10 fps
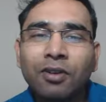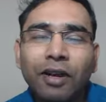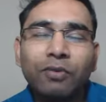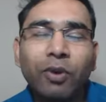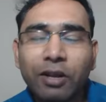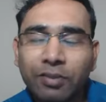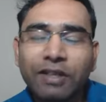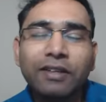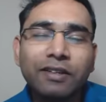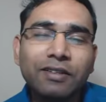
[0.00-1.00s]
And what I
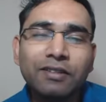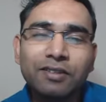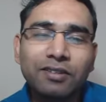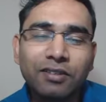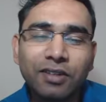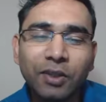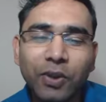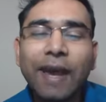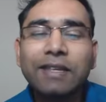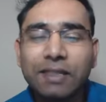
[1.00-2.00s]
mean is
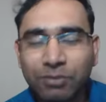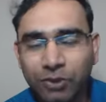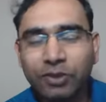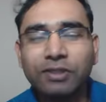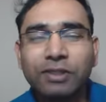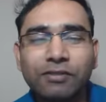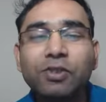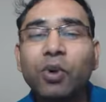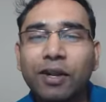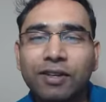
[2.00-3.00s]
you accept yourself
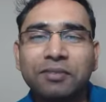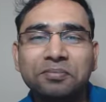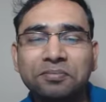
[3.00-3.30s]
totally.